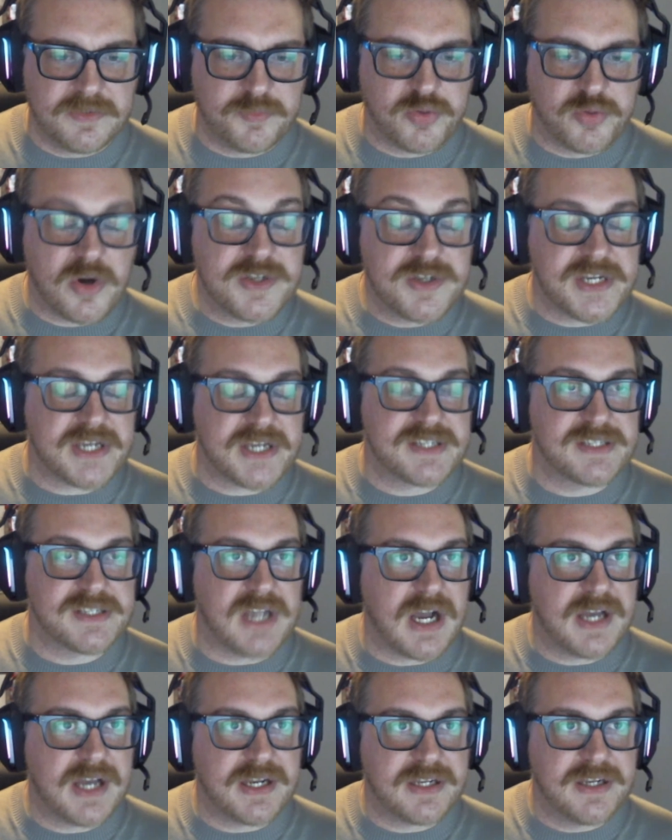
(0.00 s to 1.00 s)
project
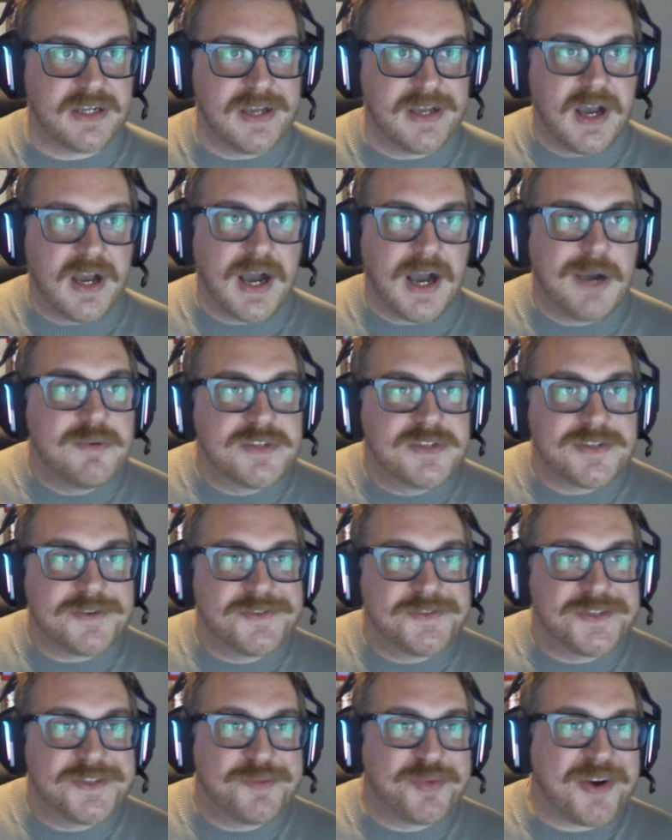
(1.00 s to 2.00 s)
started, I was so
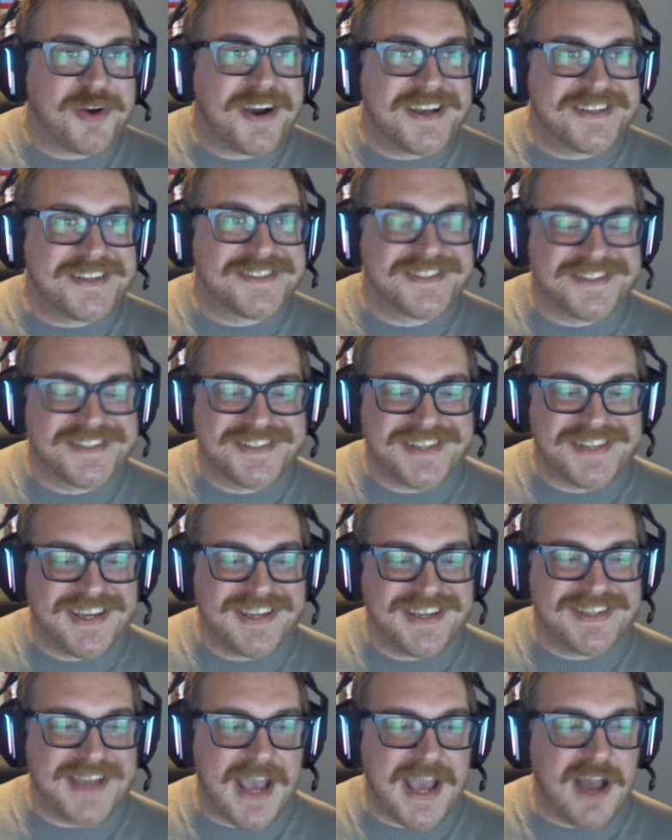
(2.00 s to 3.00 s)
surprised to
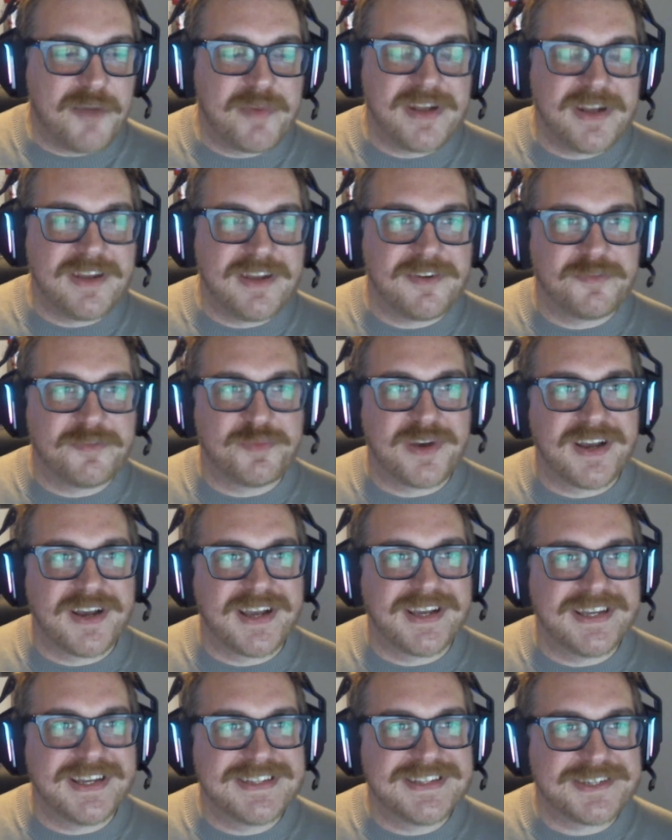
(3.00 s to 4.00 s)
see how many of
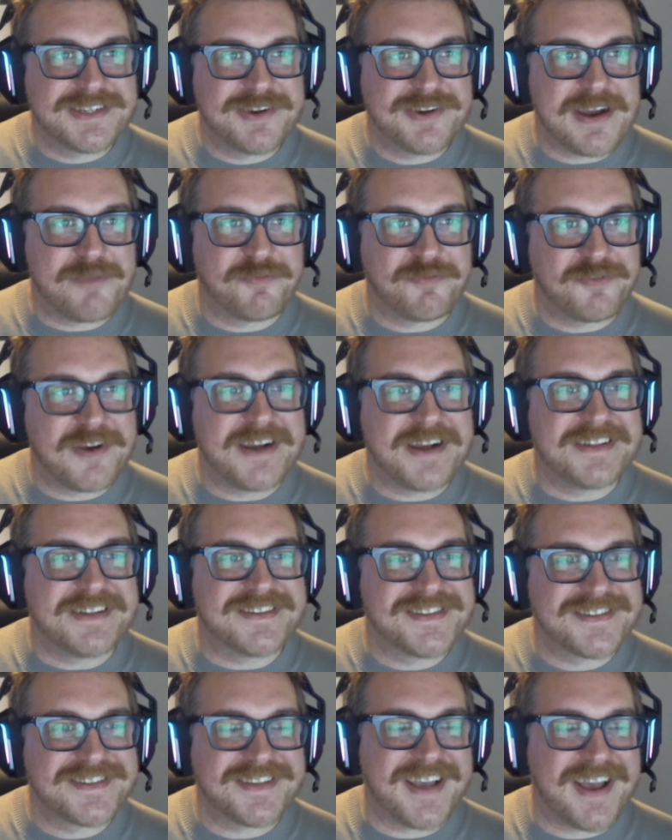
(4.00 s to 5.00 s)
my Instagram
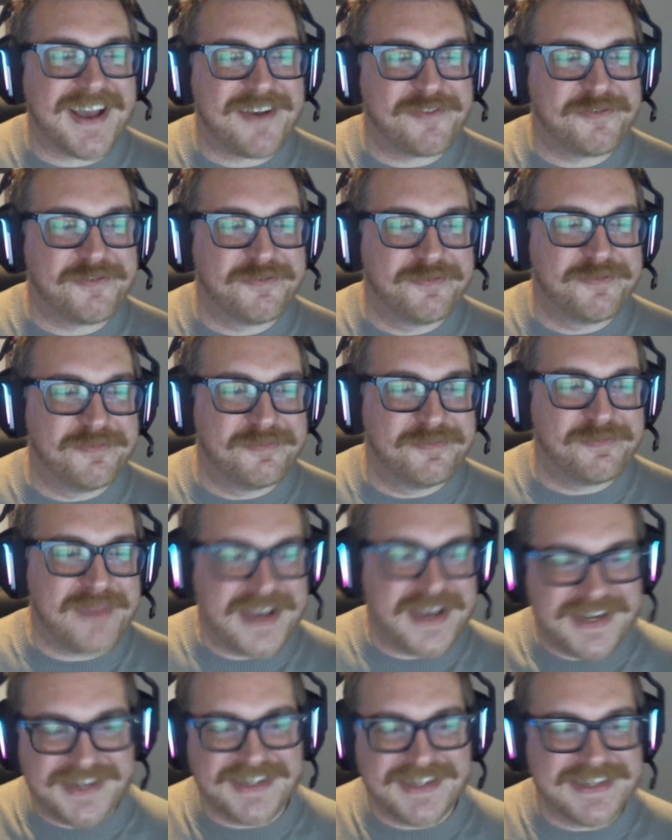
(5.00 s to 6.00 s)
friends have
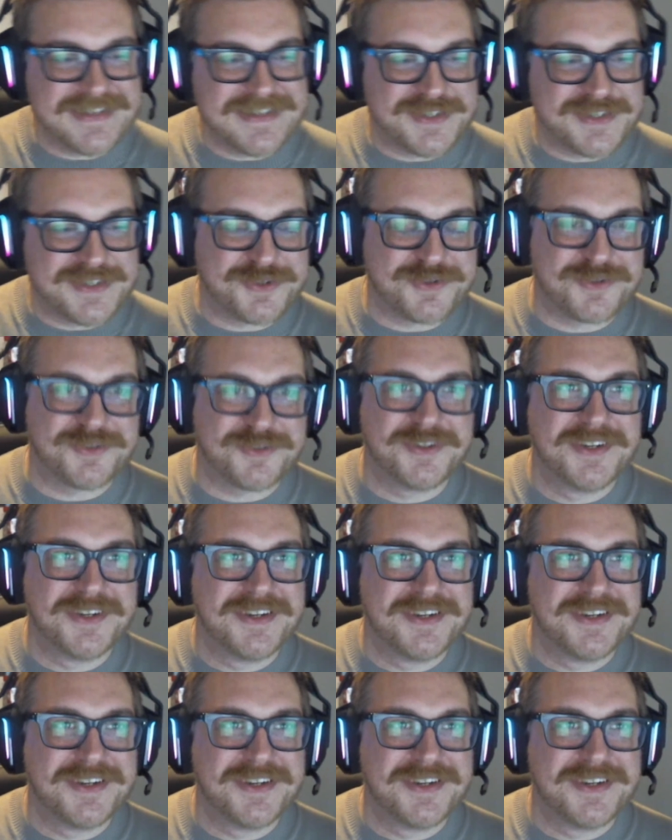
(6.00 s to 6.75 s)
made it into